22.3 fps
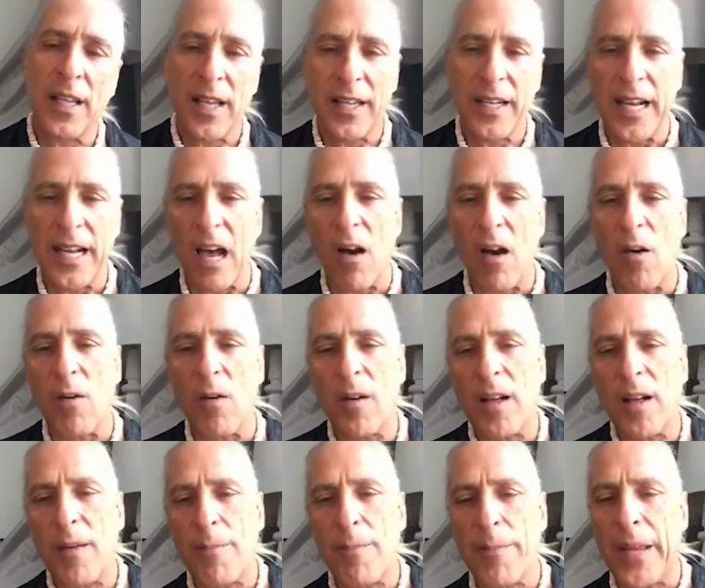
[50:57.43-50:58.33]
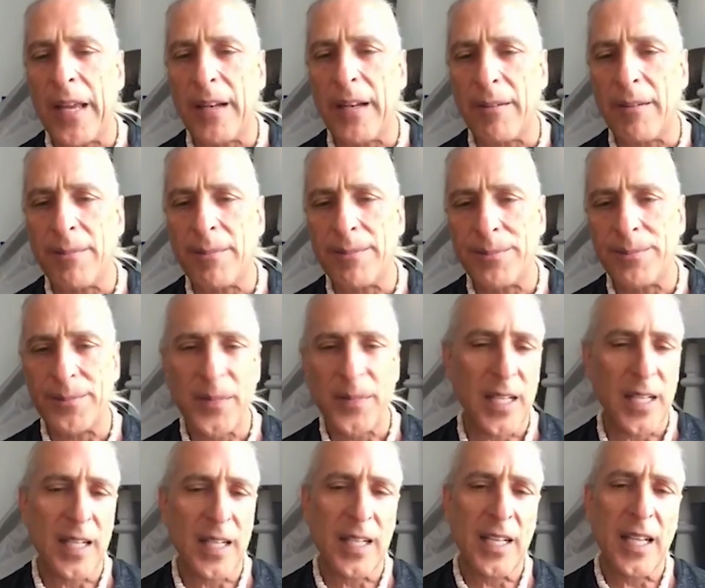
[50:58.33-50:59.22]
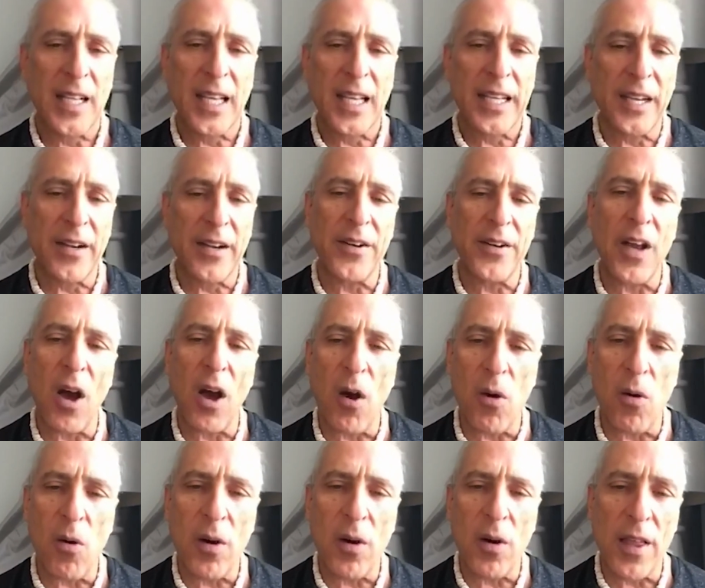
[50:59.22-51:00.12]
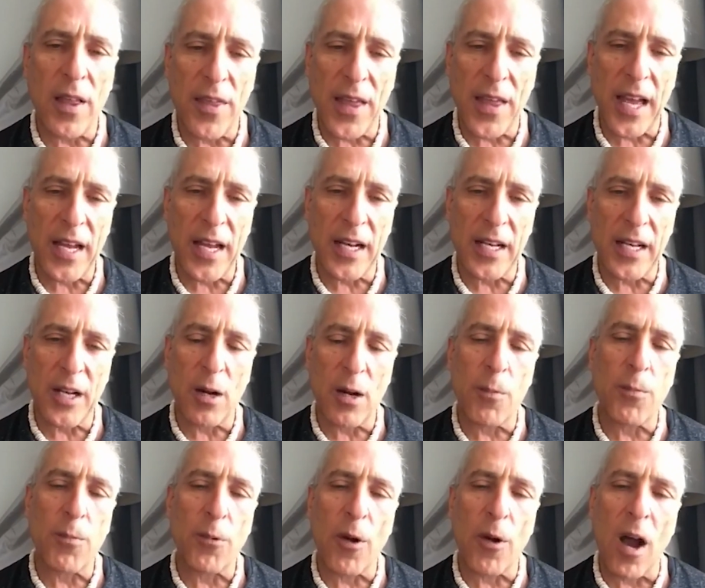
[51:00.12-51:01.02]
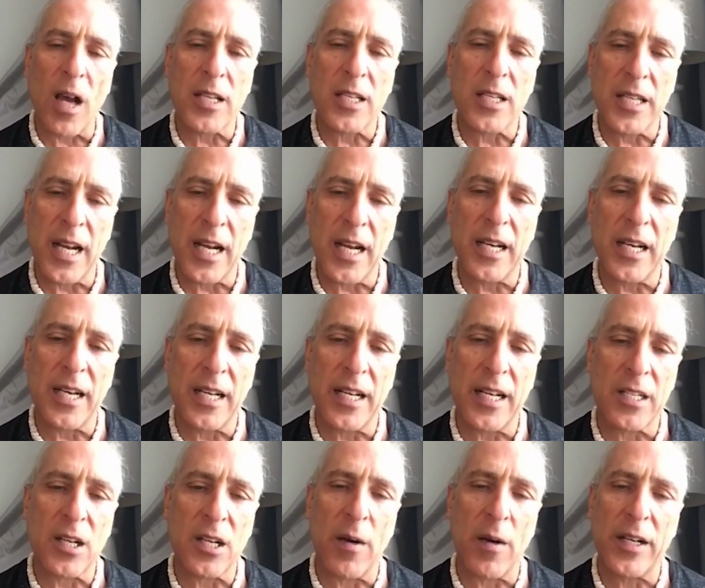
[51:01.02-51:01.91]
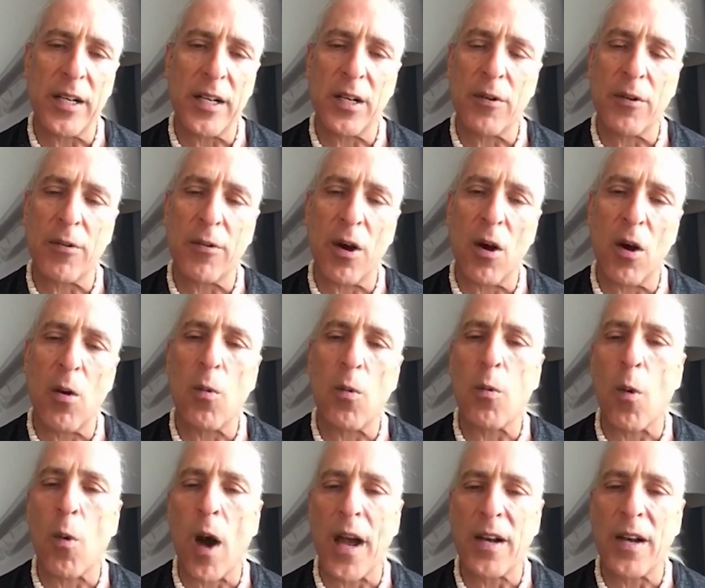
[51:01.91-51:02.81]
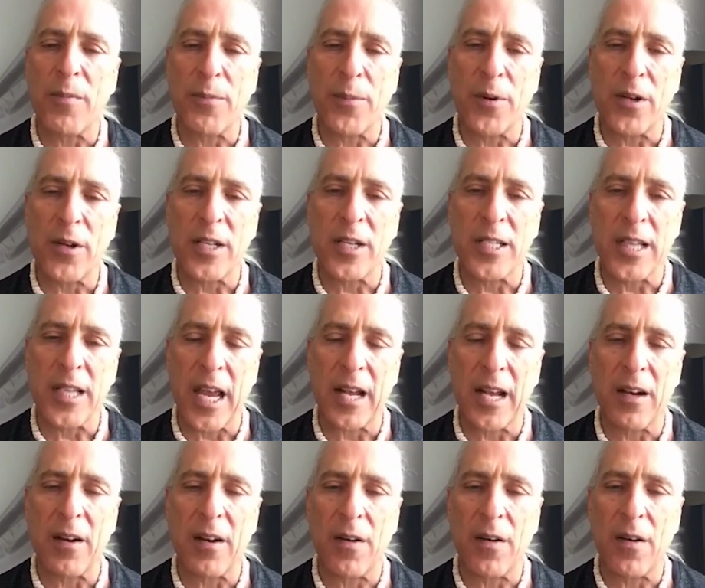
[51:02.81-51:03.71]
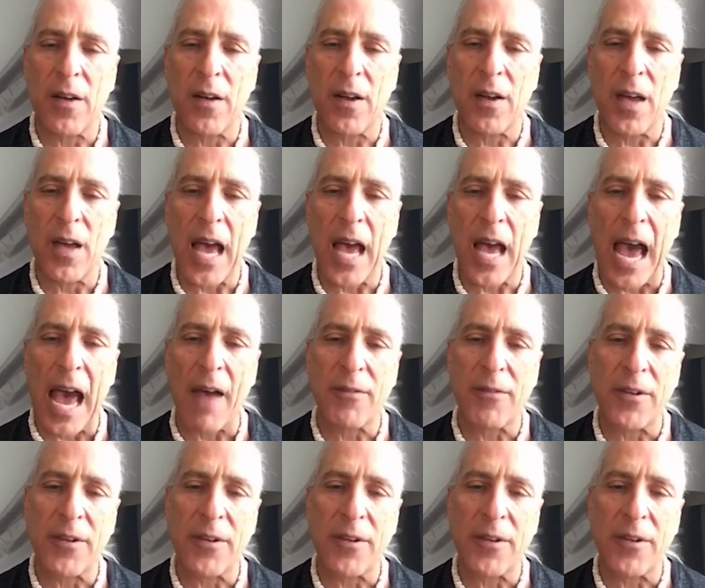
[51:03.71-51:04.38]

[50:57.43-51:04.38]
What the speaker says: Now, men, you know that your prostate is going to grow 1% after